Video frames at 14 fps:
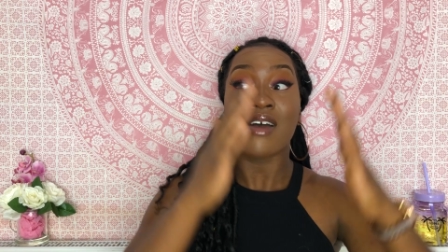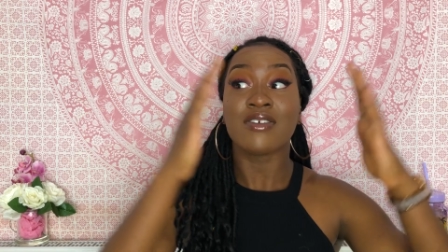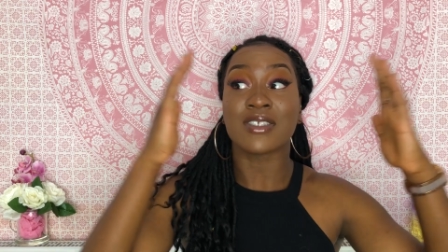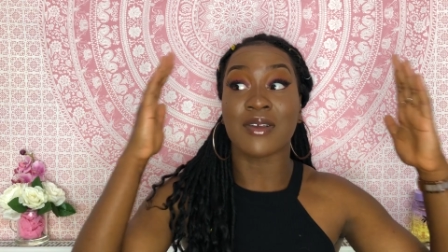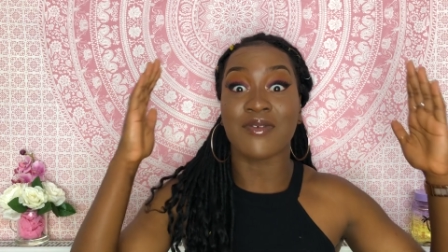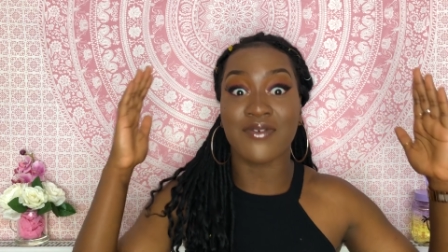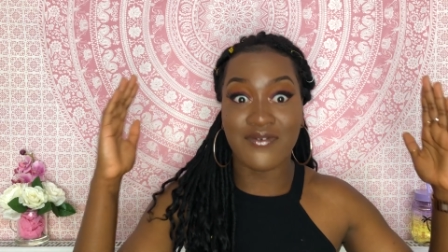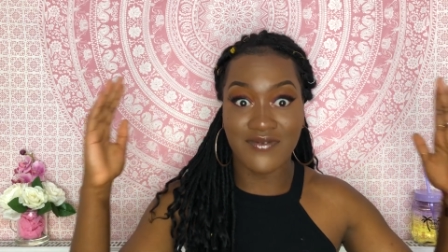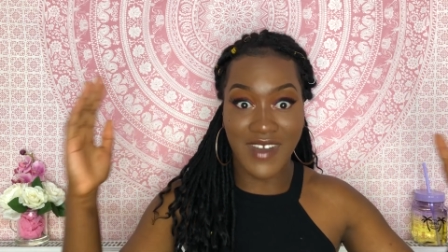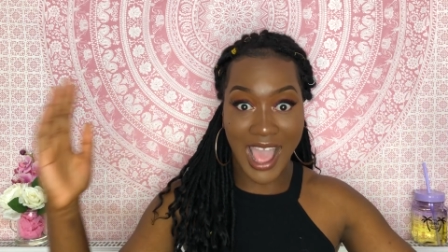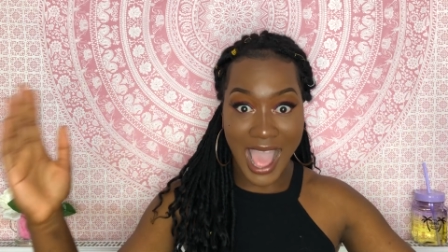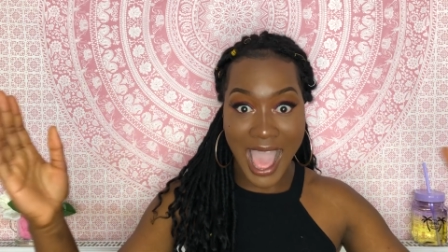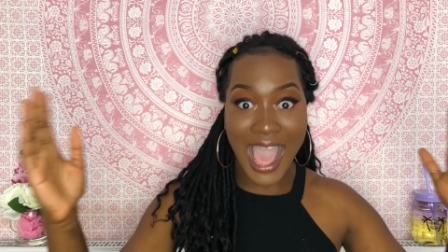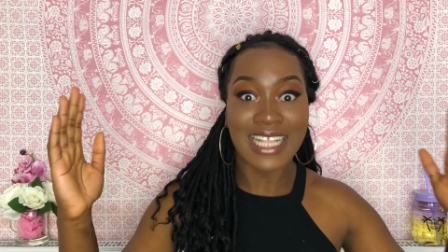Some
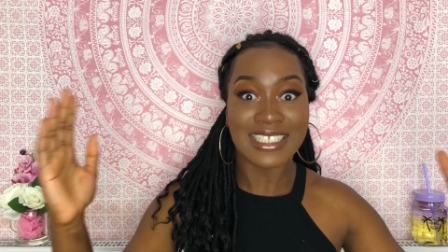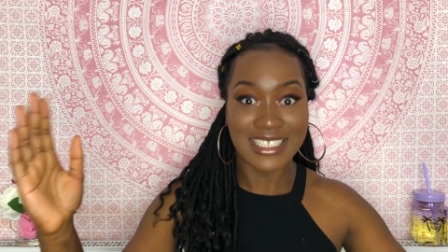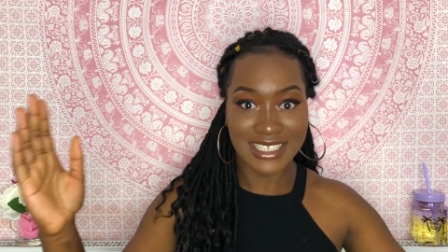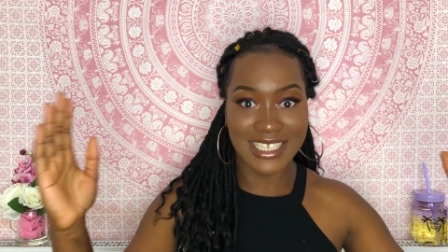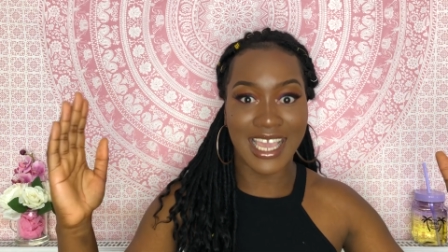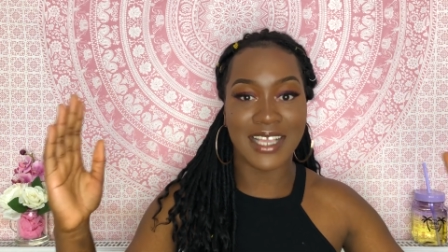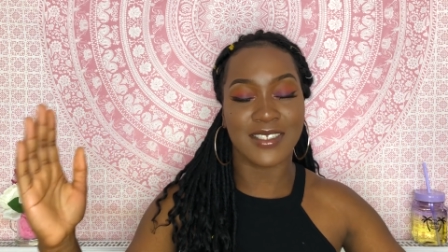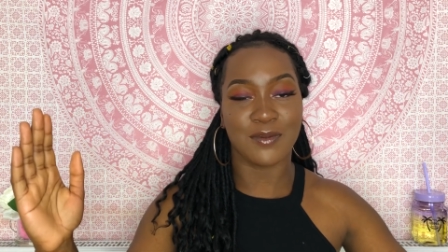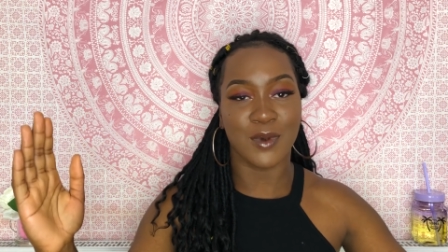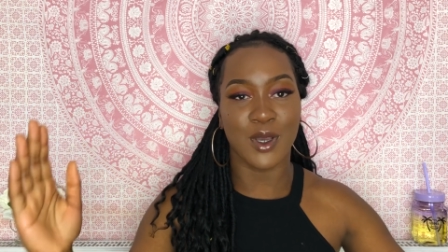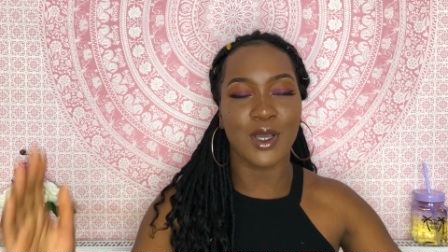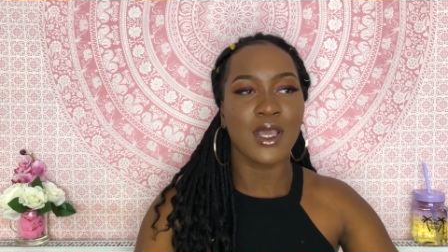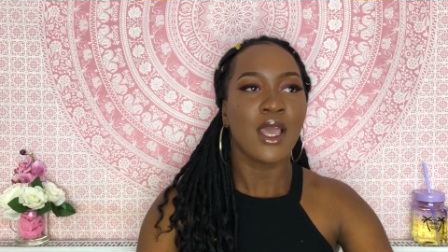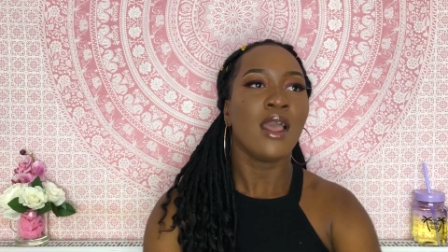fat
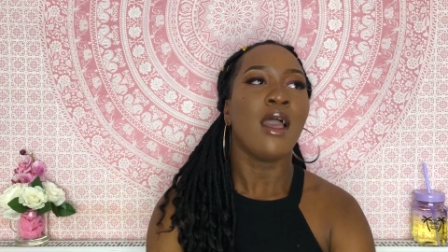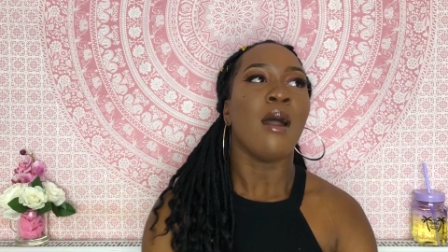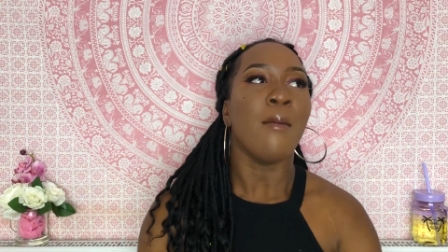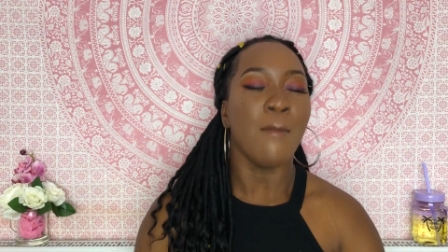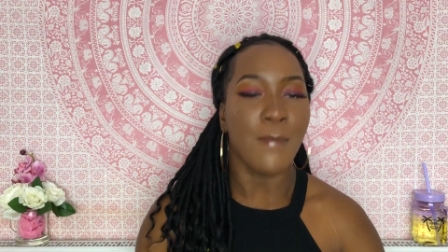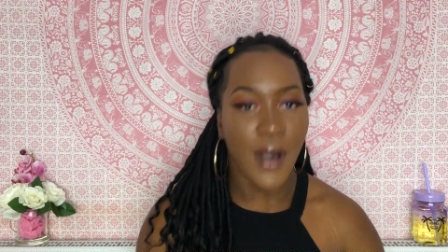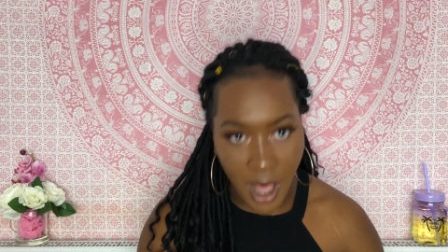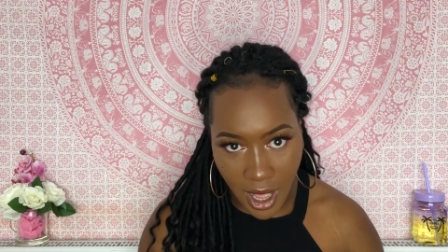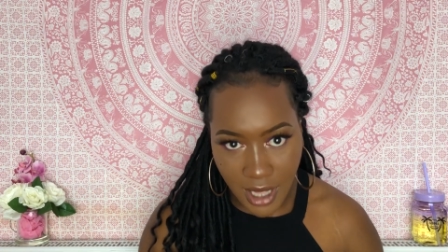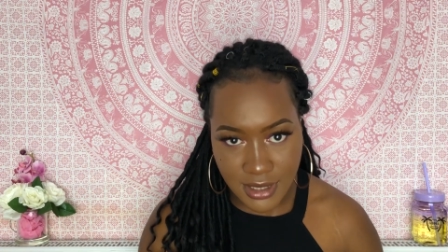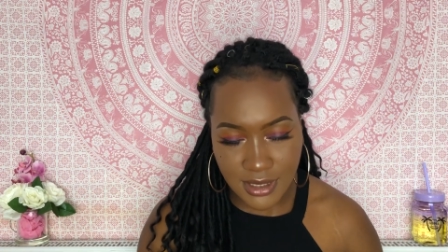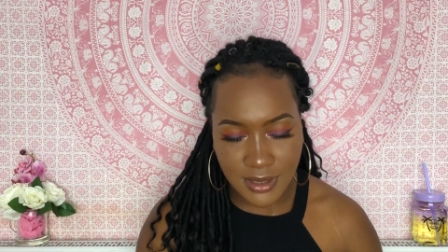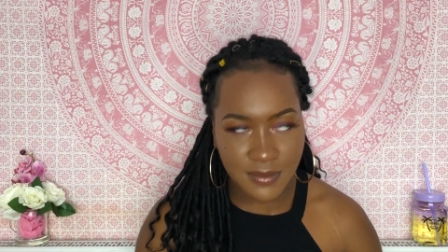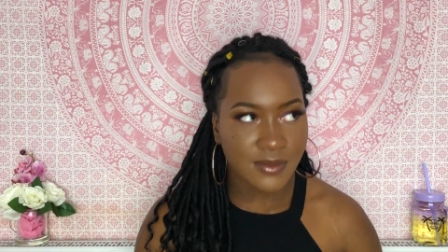textbook.
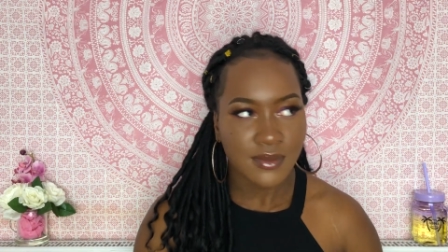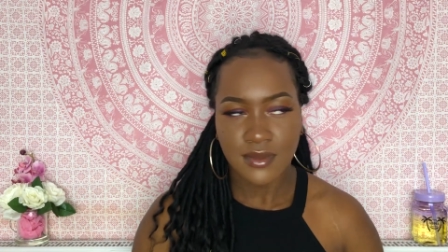But